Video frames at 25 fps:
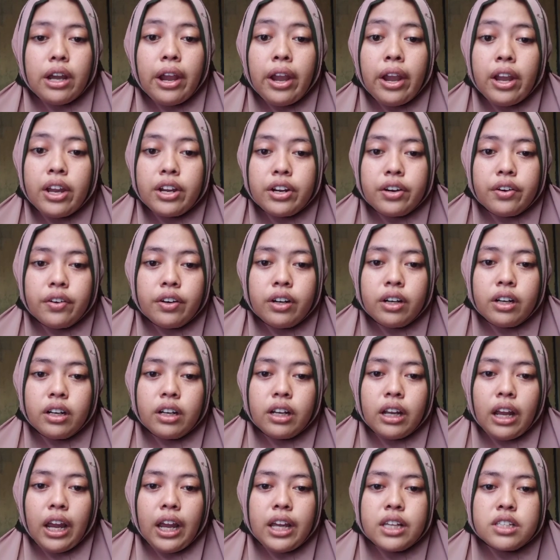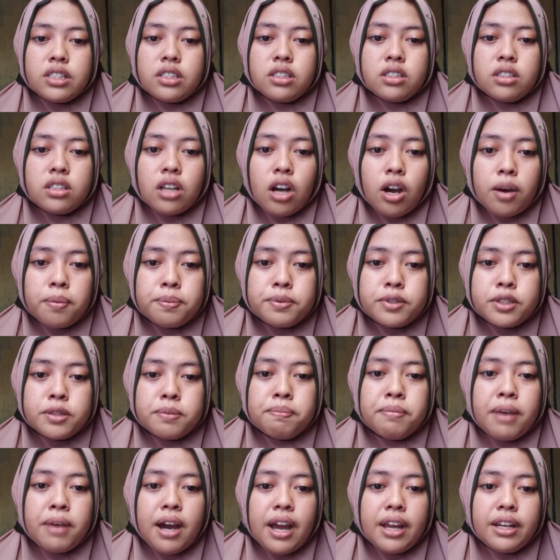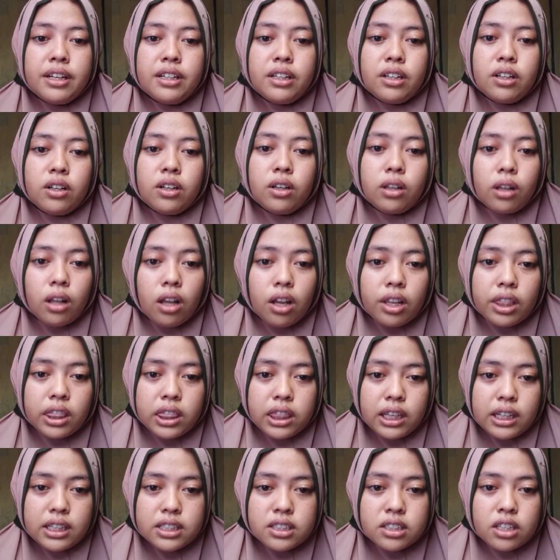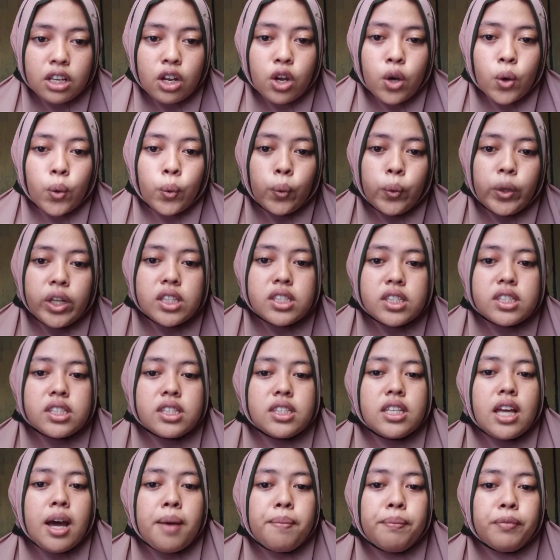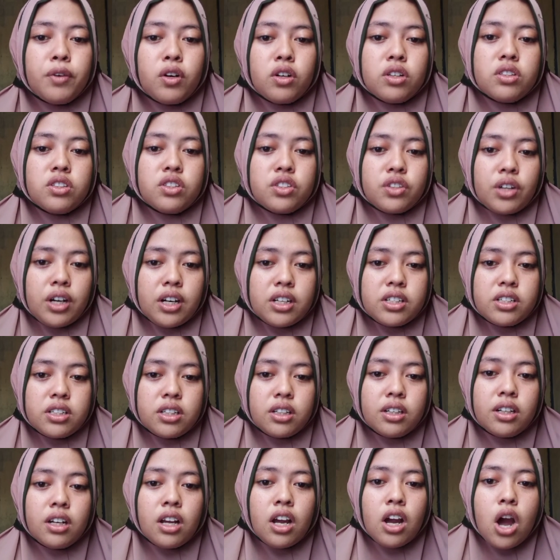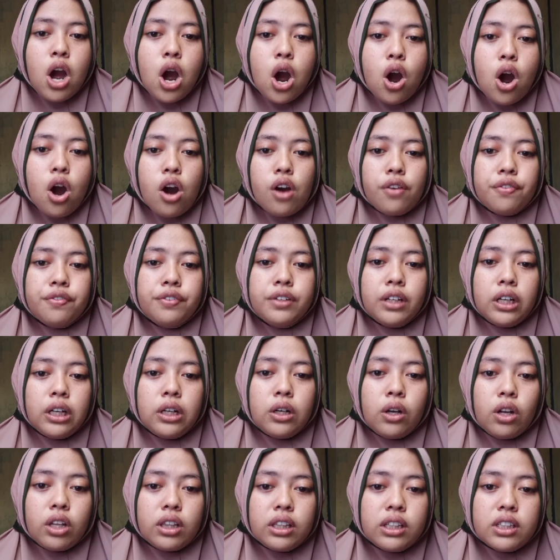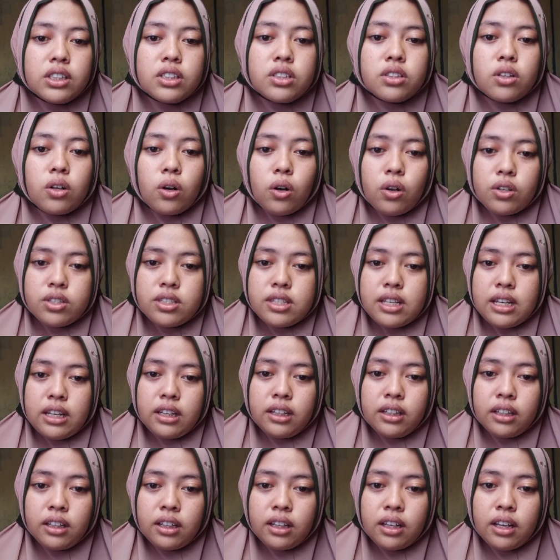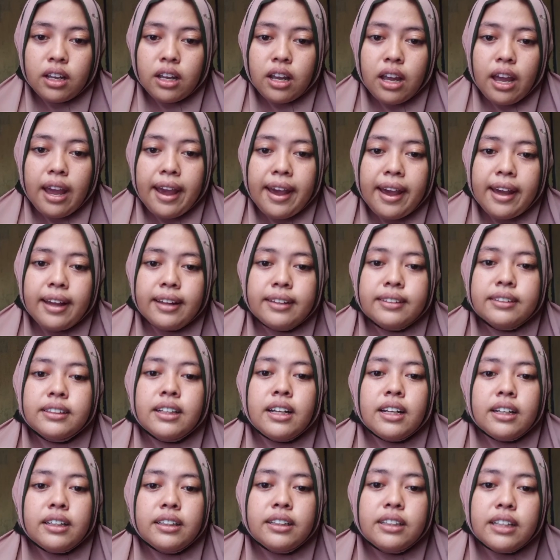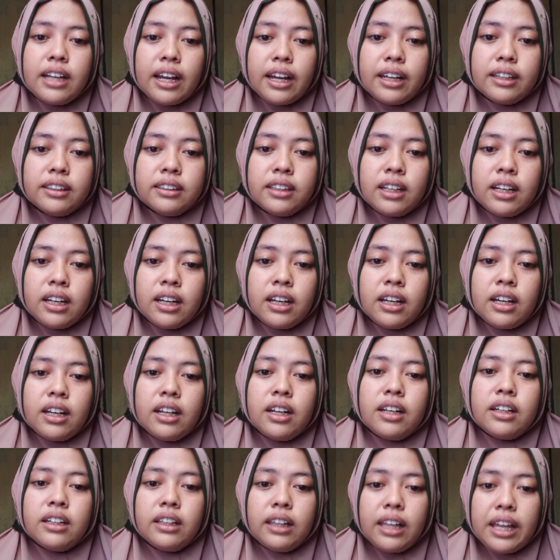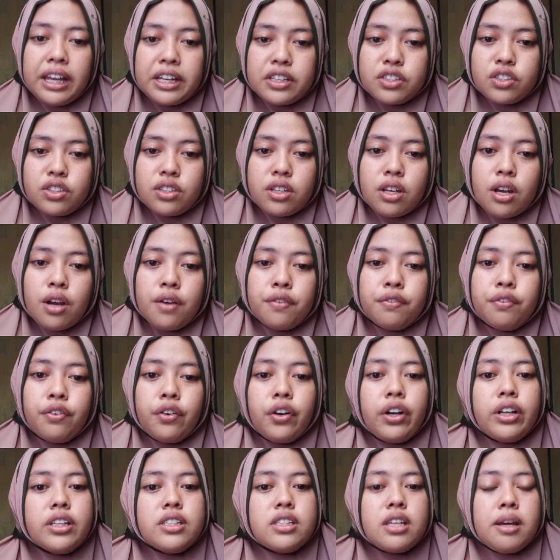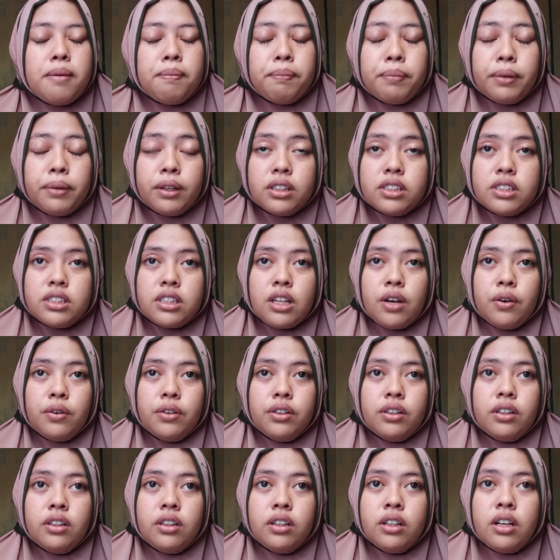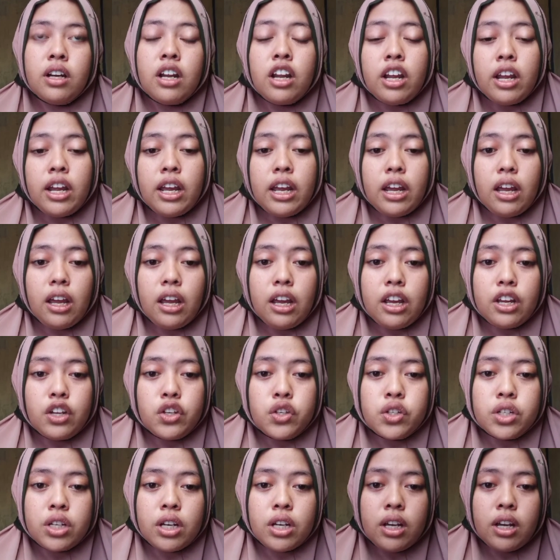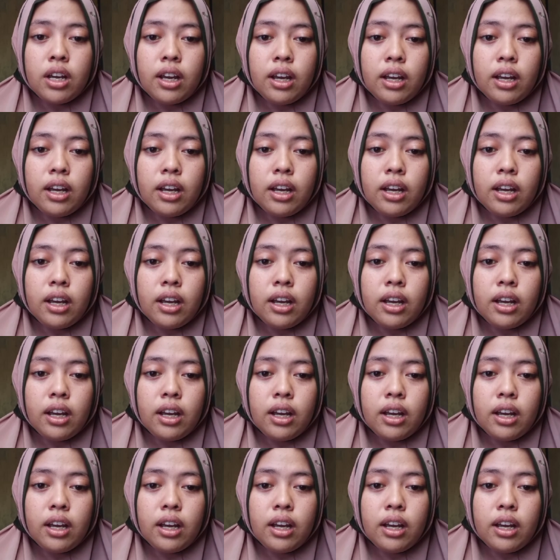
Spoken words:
air is stopped by the glottis with some contraction of the glottis closing and then released. For example, sound H